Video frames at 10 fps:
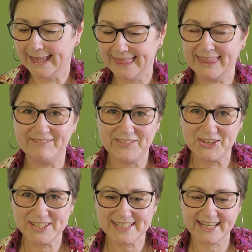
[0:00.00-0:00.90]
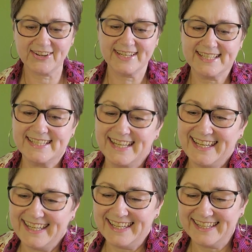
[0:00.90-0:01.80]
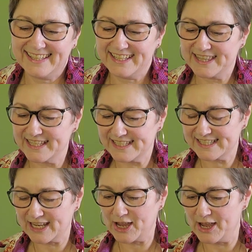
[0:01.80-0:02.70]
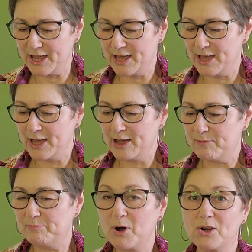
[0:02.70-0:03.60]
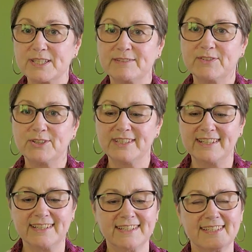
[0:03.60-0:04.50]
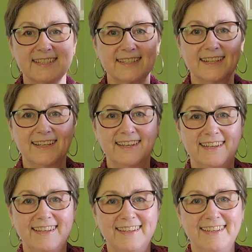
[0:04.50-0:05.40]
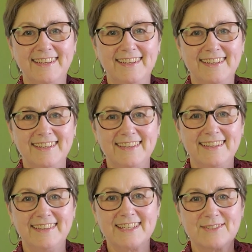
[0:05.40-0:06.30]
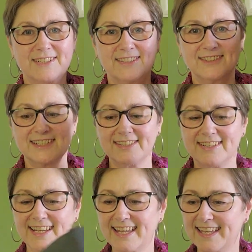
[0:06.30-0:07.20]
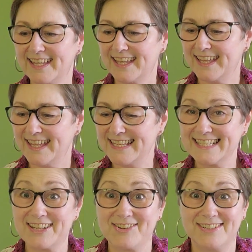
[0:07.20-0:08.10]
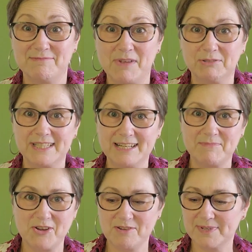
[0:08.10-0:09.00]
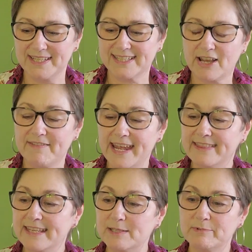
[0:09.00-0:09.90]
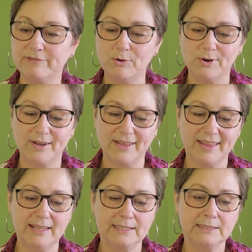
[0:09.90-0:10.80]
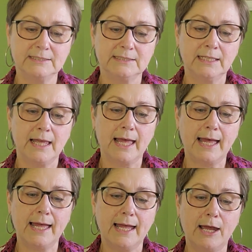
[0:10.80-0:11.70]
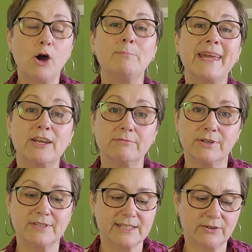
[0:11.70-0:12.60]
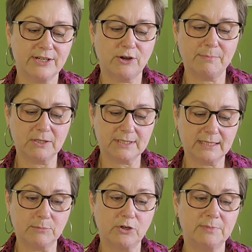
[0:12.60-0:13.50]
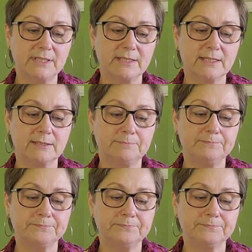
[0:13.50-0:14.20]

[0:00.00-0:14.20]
The first thing I see in this box of goodness, that's what it looks like, is those melting moments. I've had these before. Macaroons, sorry, not melting moments.